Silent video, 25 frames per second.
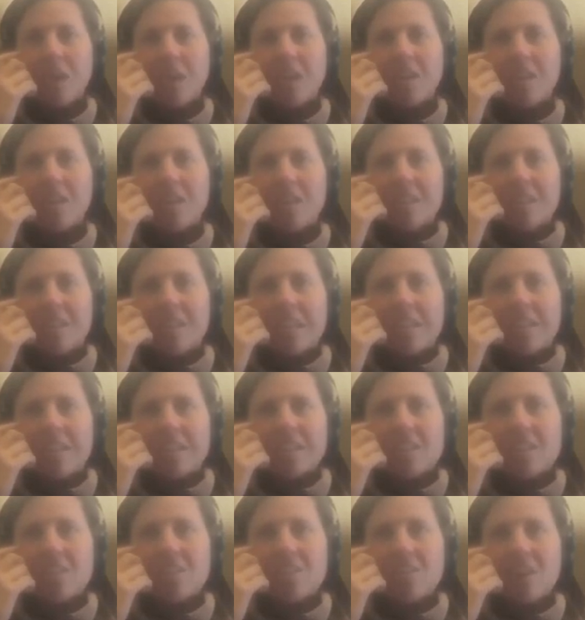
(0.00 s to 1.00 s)
way.
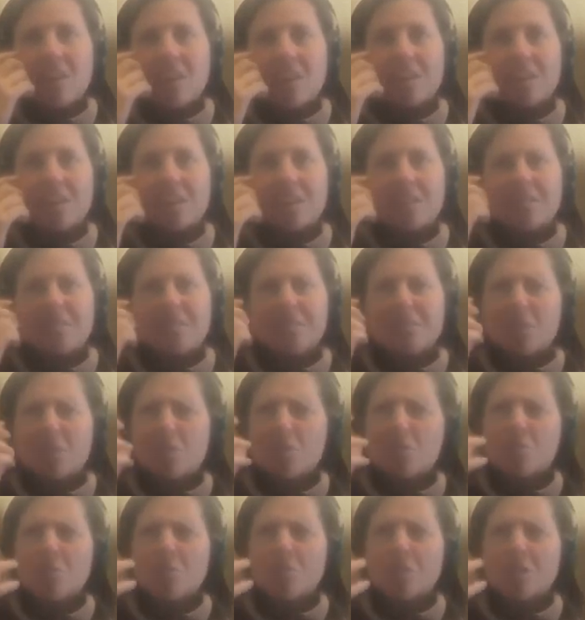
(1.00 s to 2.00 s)
And they start
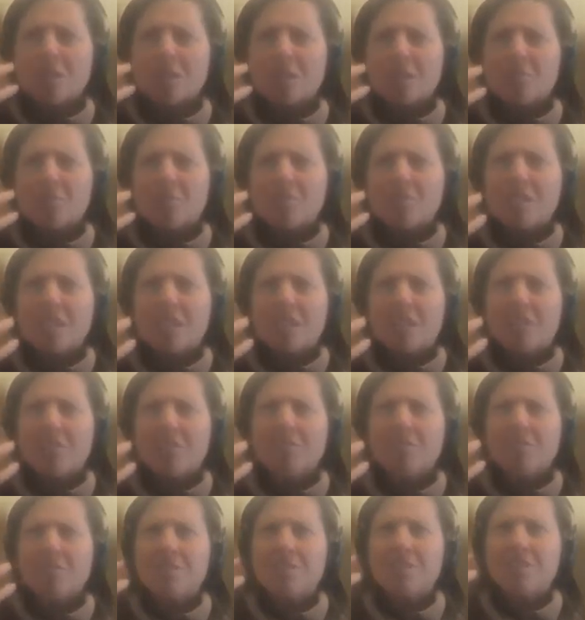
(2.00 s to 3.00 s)
distorting
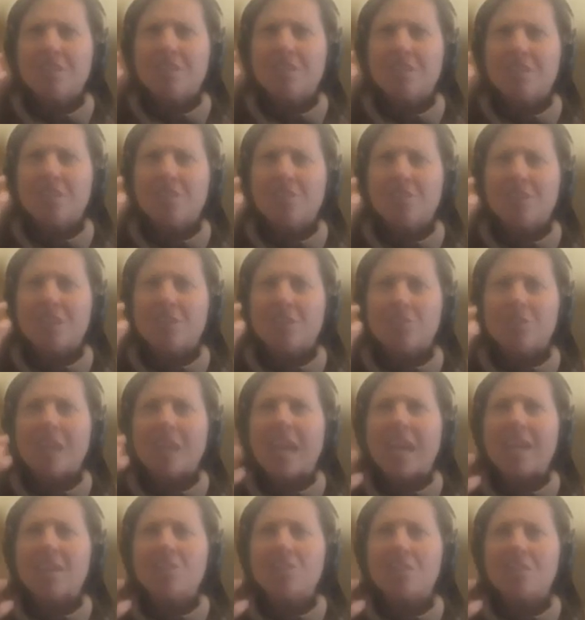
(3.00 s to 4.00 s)
themselves, in
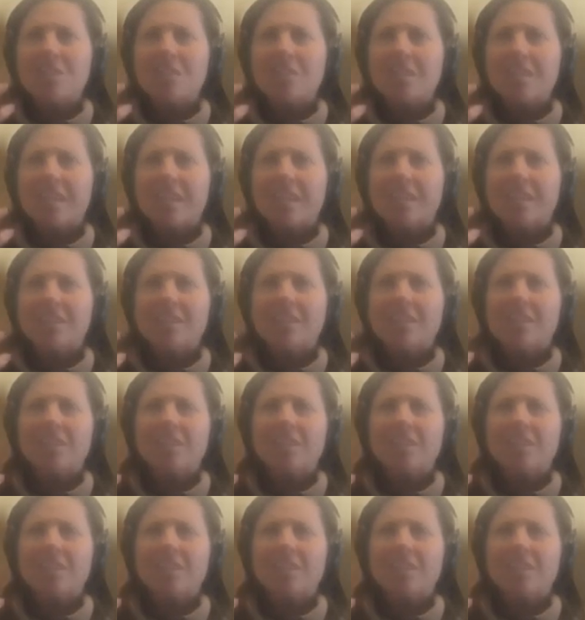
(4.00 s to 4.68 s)
reaction to that.